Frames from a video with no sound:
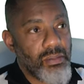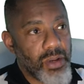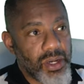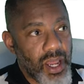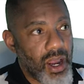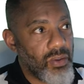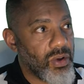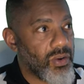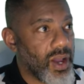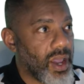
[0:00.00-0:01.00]
But now
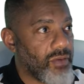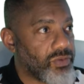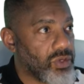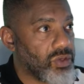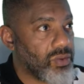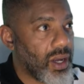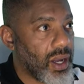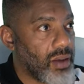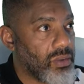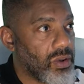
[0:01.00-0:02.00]
what do I have to do?
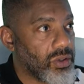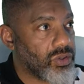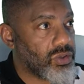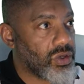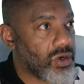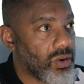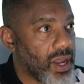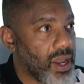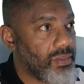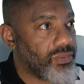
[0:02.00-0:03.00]
I'm gonna
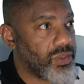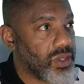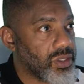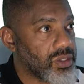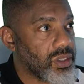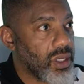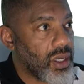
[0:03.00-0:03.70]
grab this,